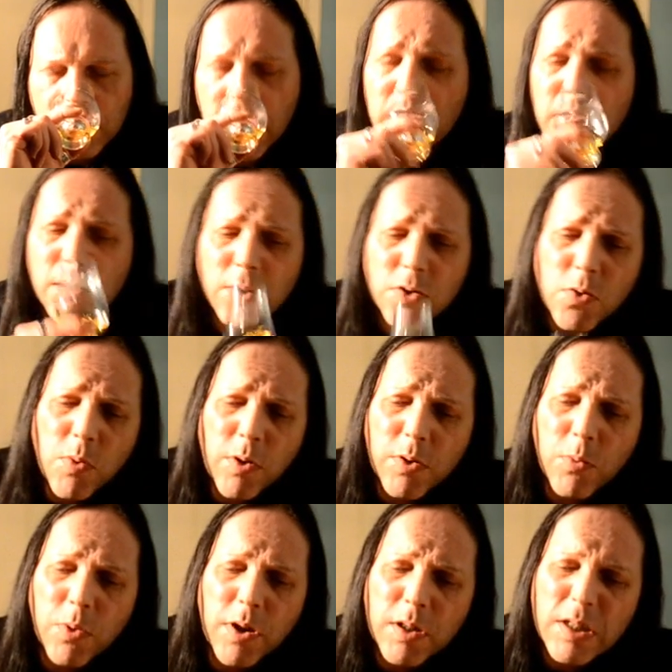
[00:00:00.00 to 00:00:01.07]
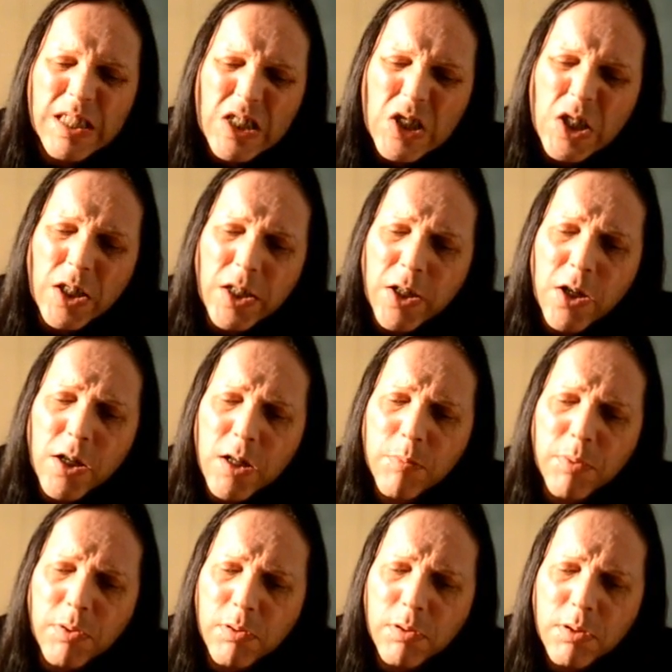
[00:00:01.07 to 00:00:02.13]
Yeah, it does kind of work. Slightly
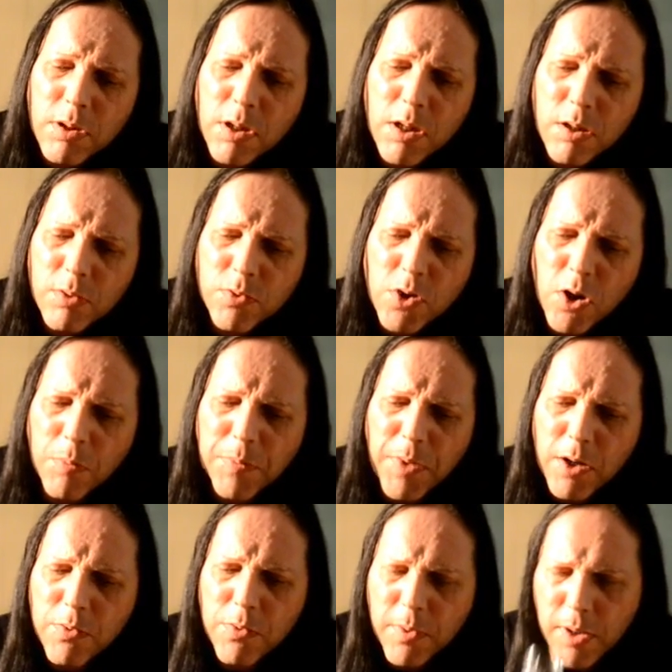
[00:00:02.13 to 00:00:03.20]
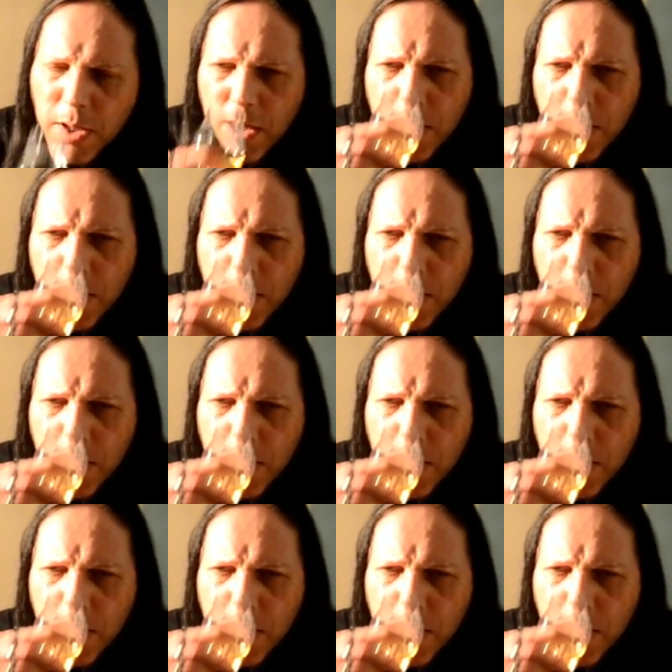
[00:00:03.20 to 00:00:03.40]
herbal top note,